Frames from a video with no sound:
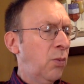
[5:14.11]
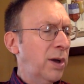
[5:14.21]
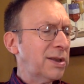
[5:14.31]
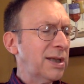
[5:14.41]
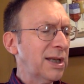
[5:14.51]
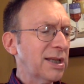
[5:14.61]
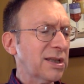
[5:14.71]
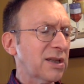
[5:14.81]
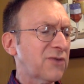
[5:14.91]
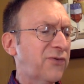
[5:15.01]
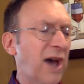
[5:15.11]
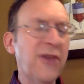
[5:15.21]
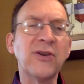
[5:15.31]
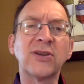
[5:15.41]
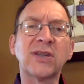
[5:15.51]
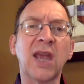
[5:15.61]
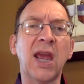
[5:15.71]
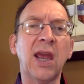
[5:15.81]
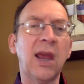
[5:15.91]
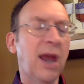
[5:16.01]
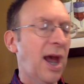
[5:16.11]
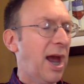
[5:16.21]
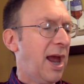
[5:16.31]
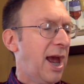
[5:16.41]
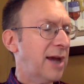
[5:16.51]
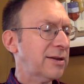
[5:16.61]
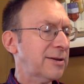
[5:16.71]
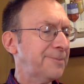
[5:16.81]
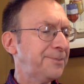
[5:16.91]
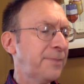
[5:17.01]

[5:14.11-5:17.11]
"What did Lissa's father say?" I asked.